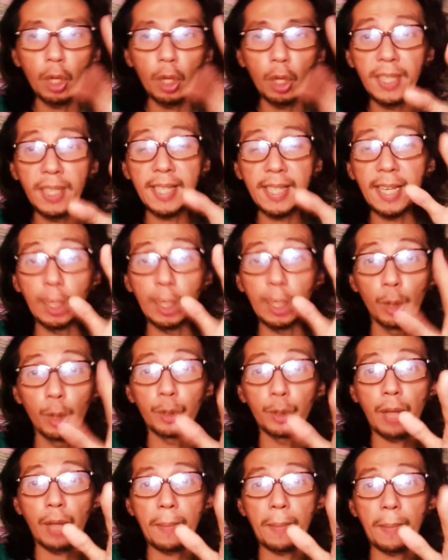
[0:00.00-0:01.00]
call this a
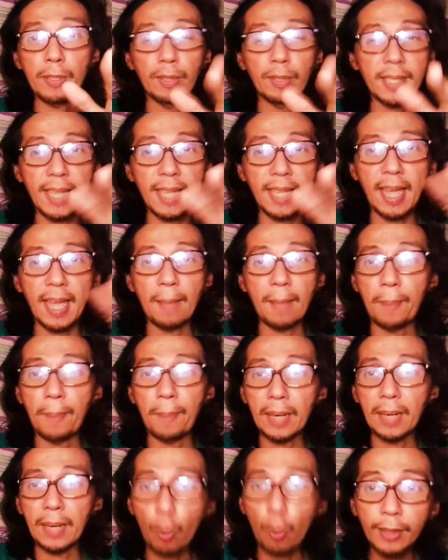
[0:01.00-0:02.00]
closer episode kasi
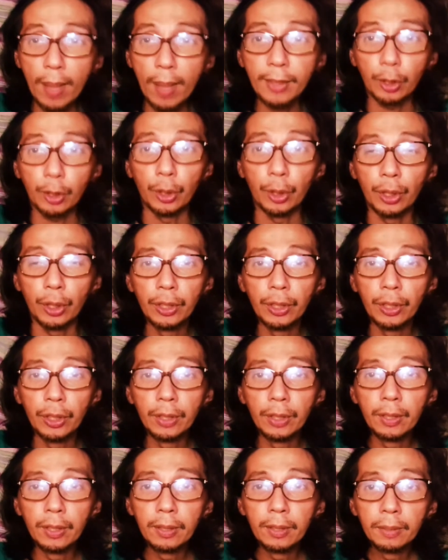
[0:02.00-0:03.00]
pagkakwento,
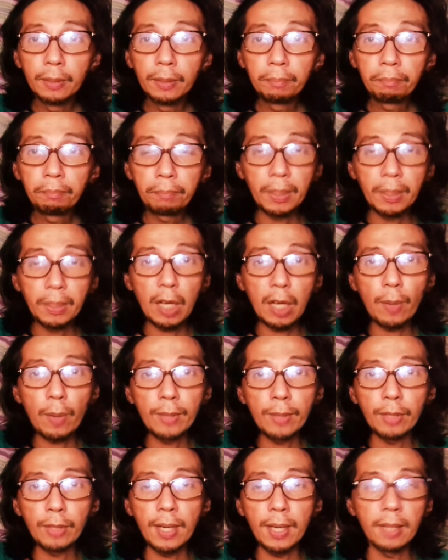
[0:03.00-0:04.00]

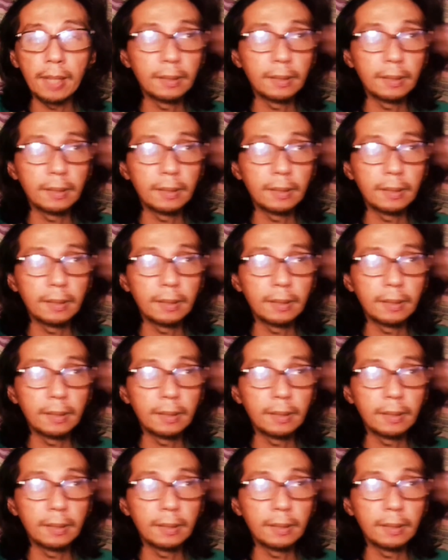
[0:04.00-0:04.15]
pagkakwento